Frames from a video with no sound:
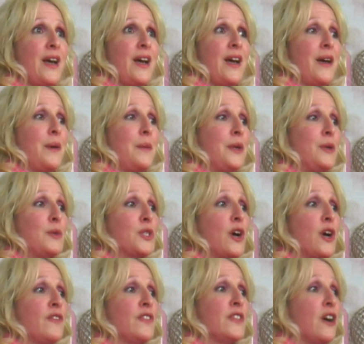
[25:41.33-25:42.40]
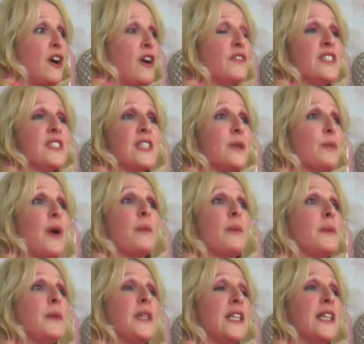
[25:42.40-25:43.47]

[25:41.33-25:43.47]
and it was obviously probably